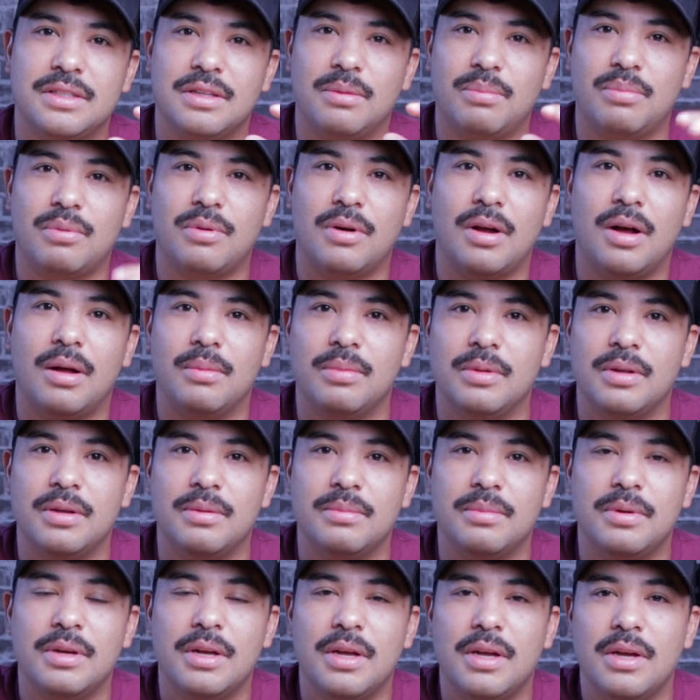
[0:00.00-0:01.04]
the
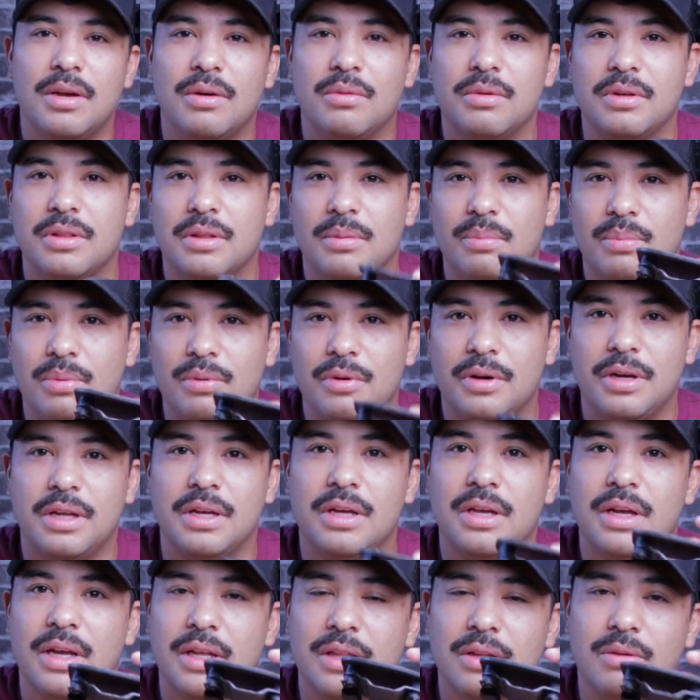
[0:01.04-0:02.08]
problem with the
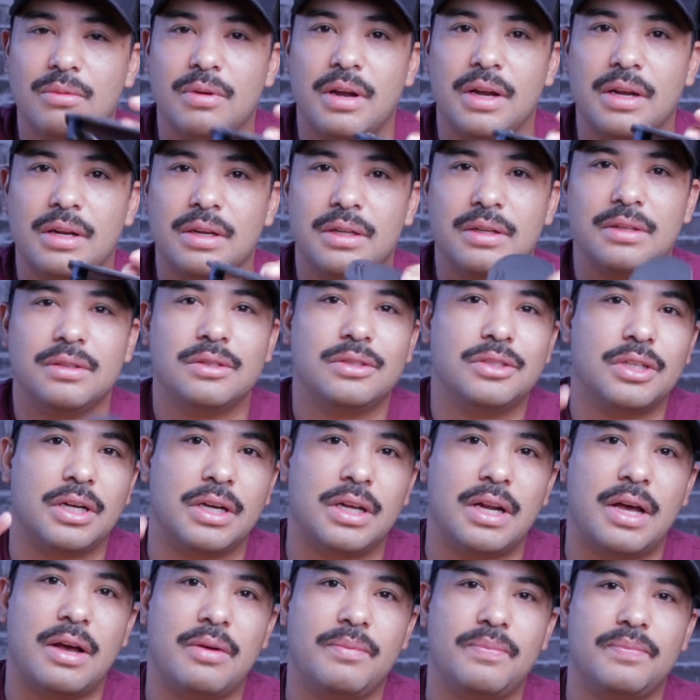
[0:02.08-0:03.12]
printing and the reckoning.
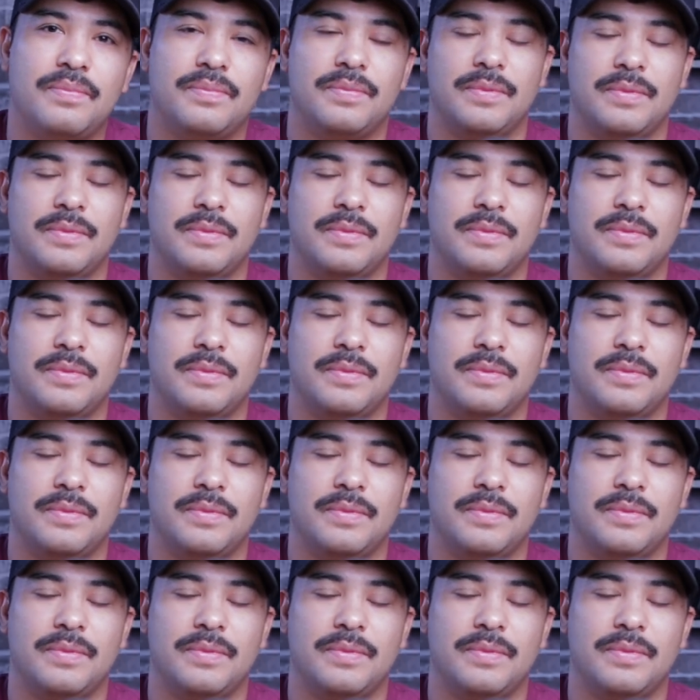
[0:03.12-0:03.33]
Check it out.